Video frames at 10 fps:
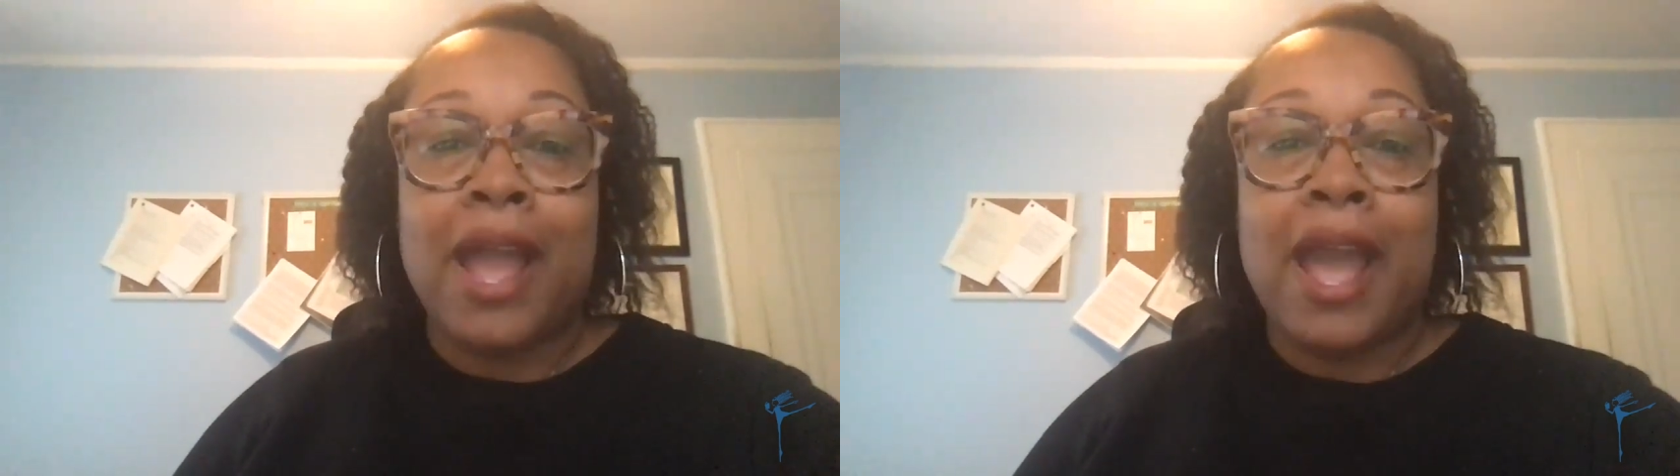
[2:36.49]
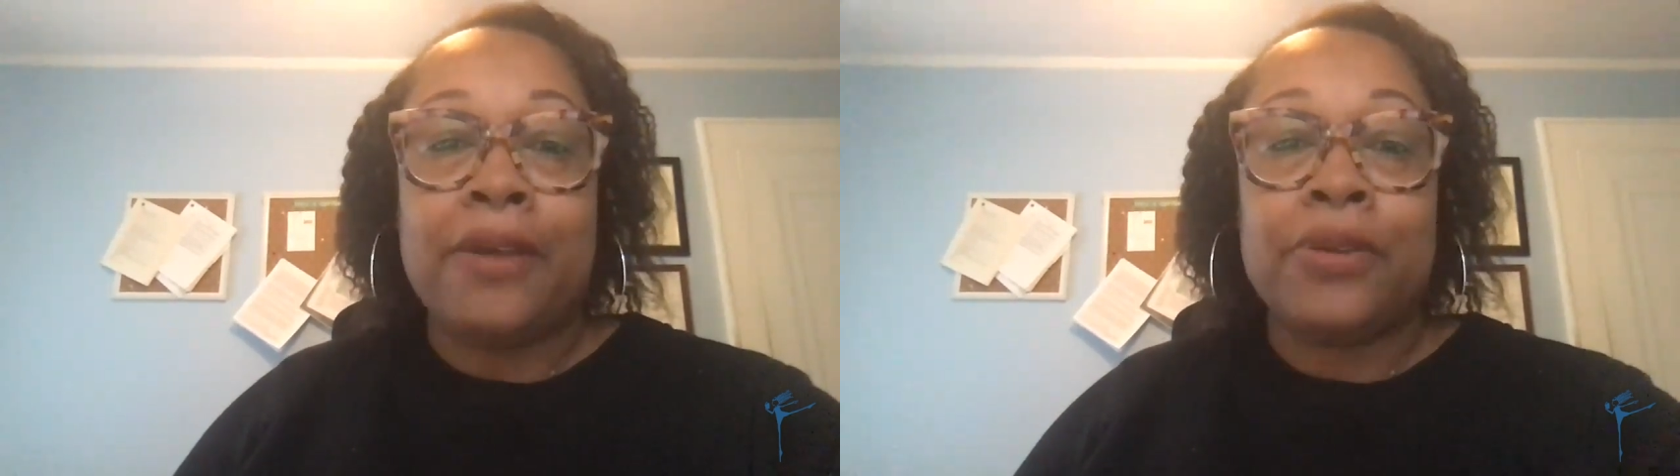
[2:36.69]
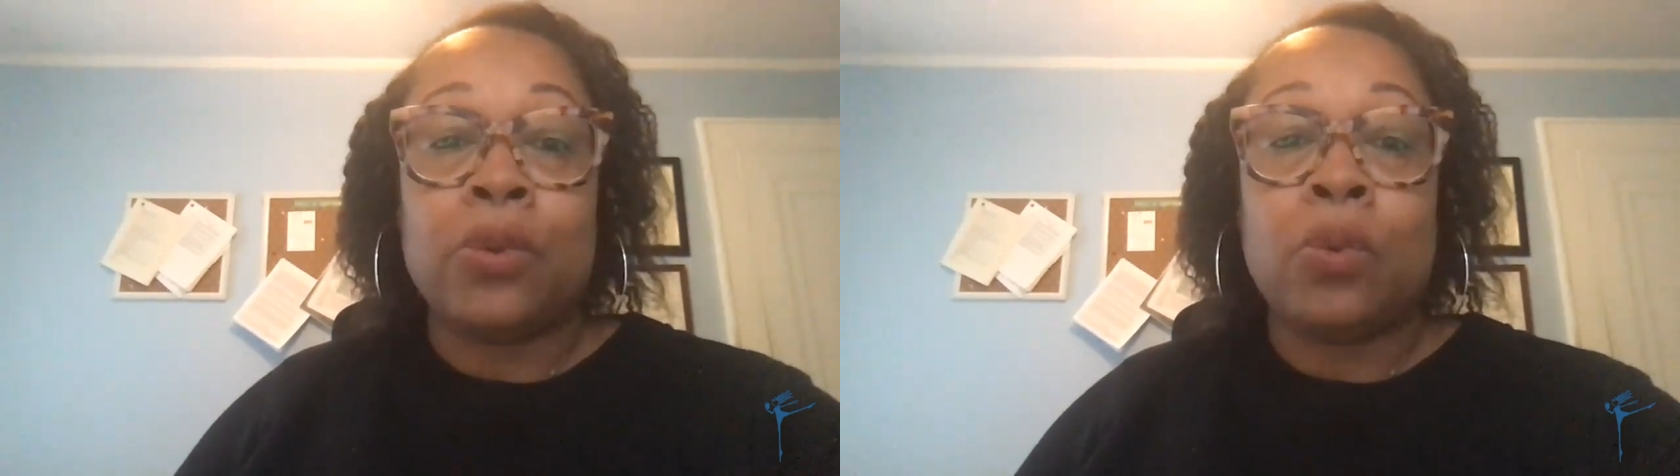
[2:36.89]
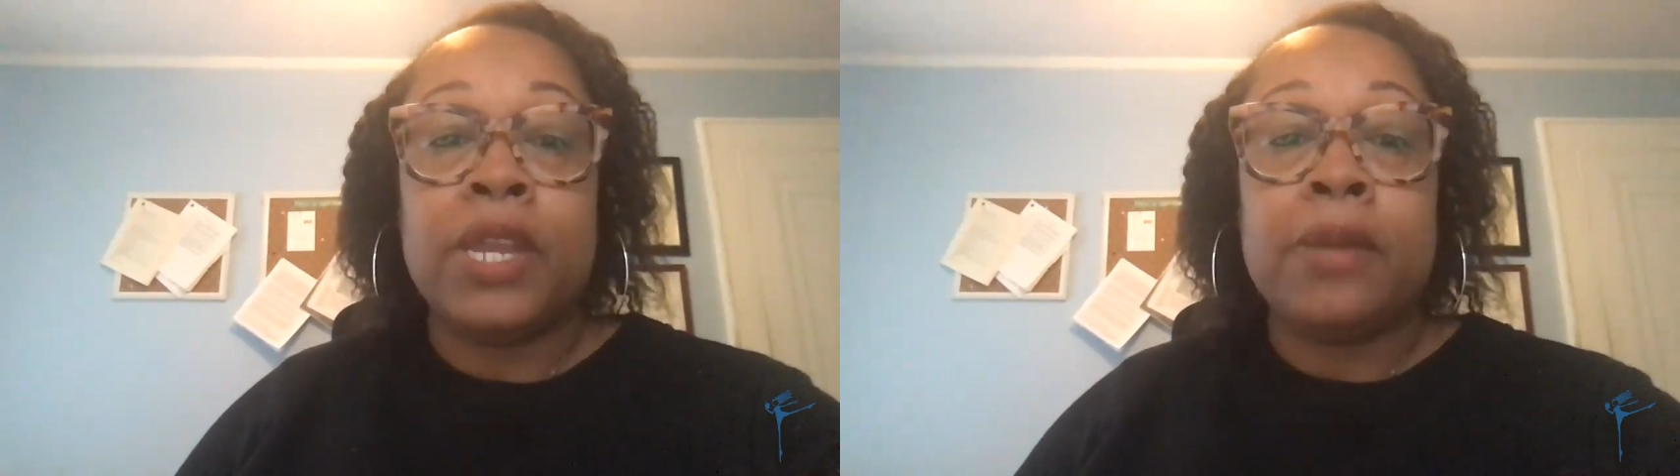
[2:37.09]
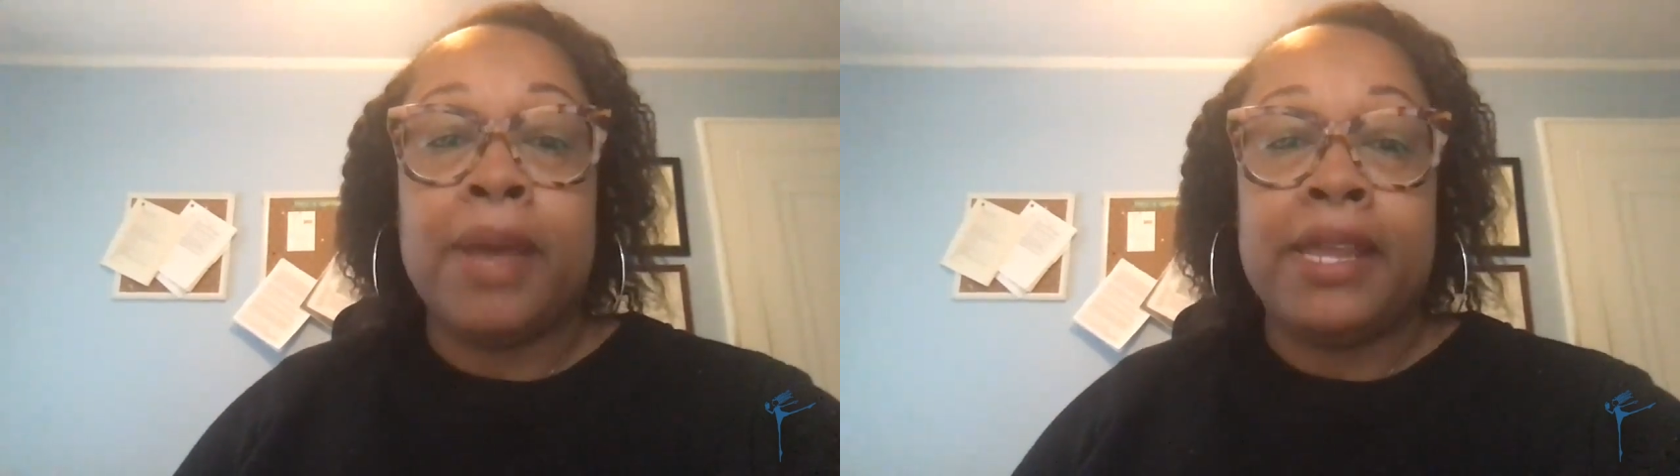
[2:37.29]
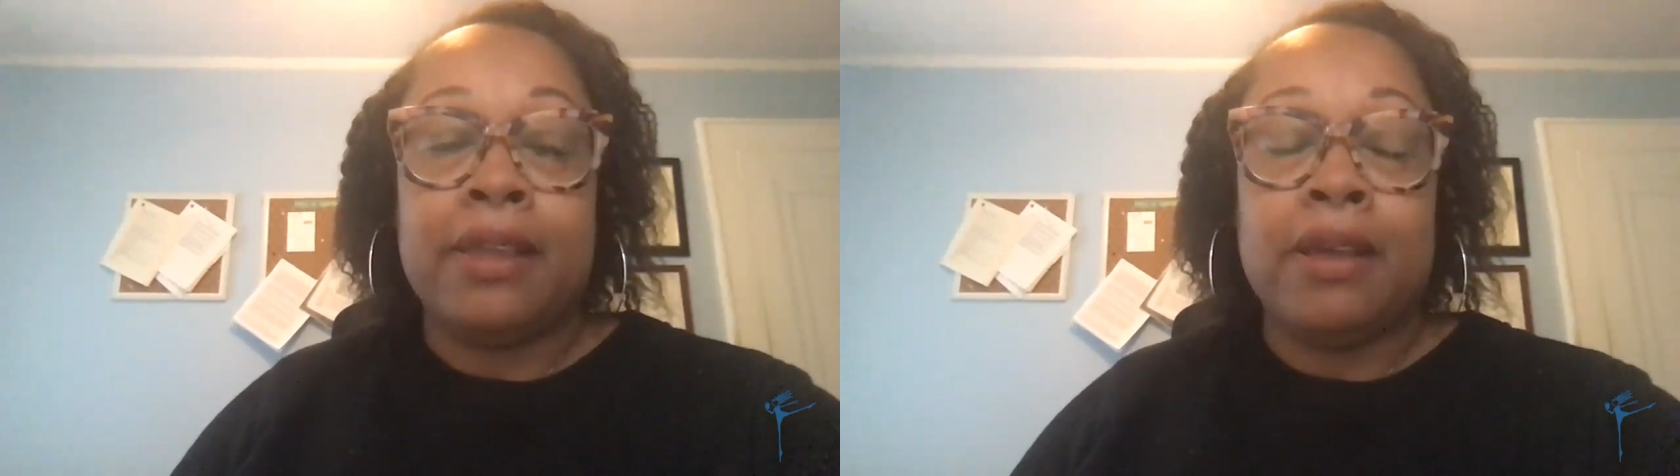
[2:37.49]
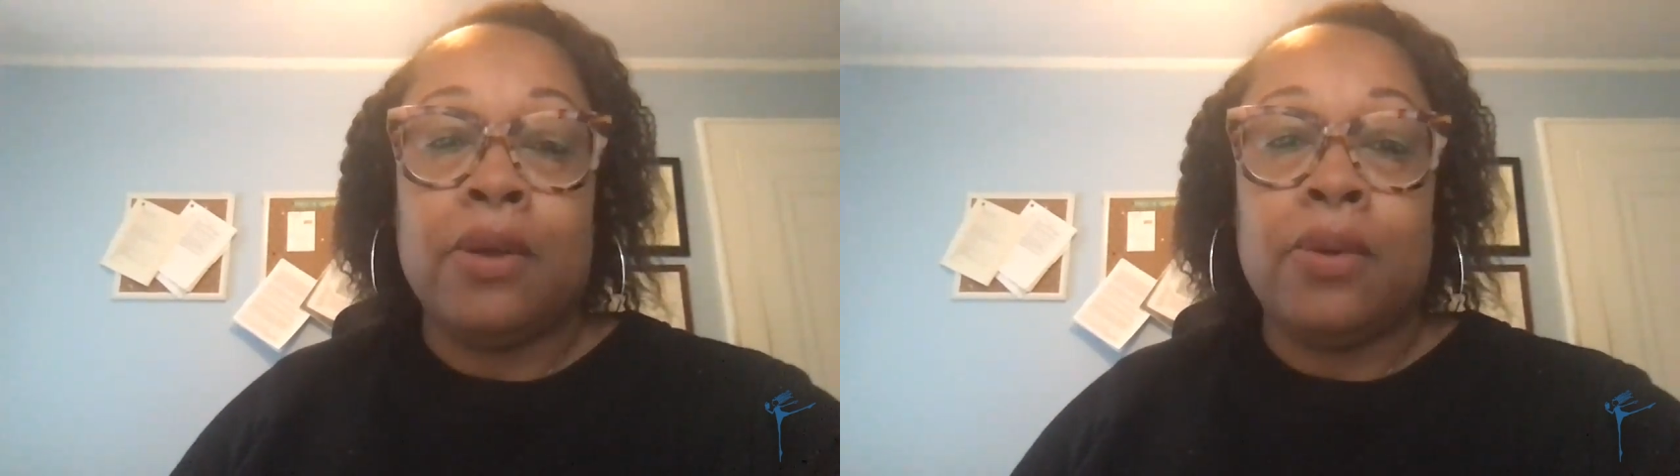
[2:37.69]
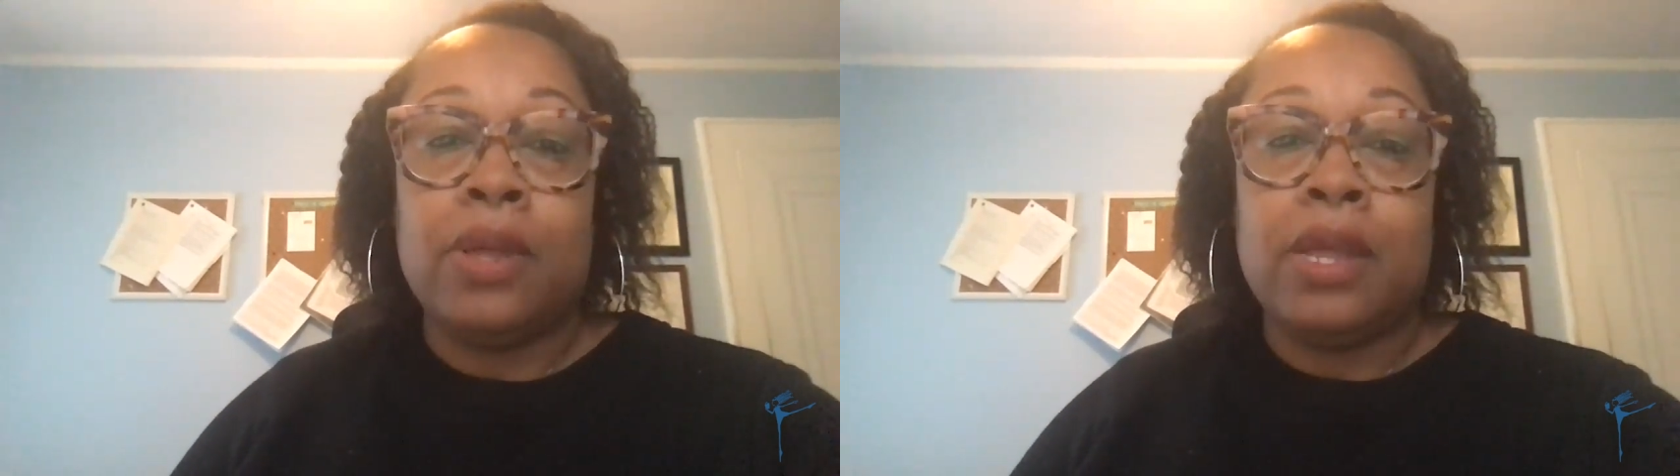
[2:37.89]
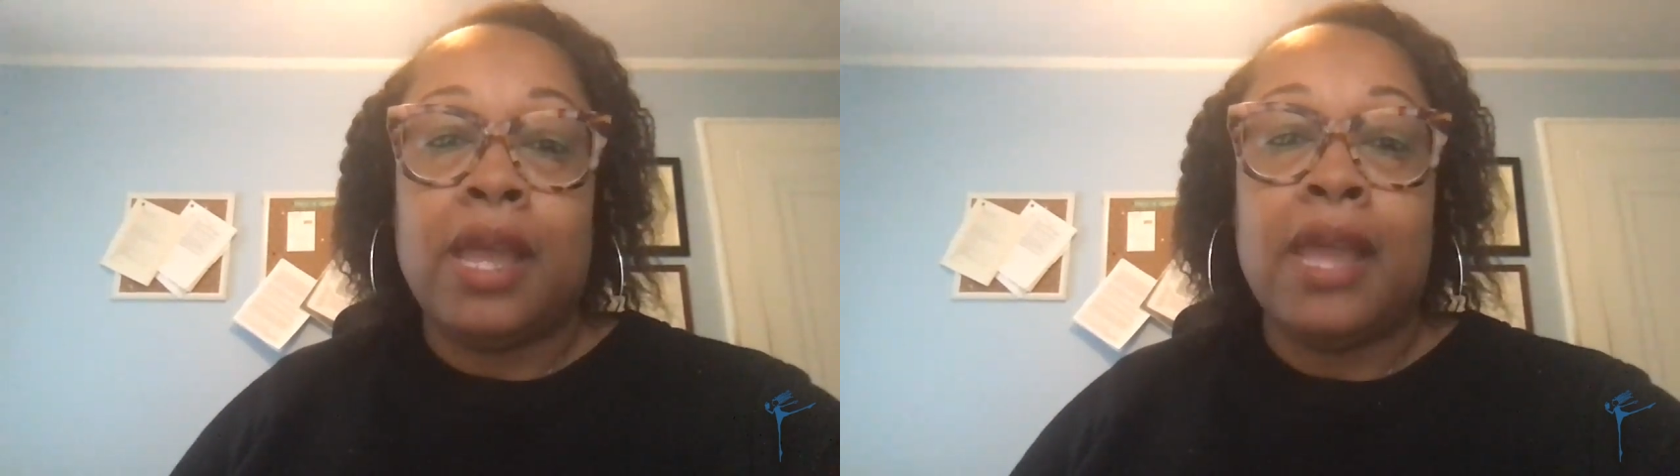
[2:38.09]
how your week might go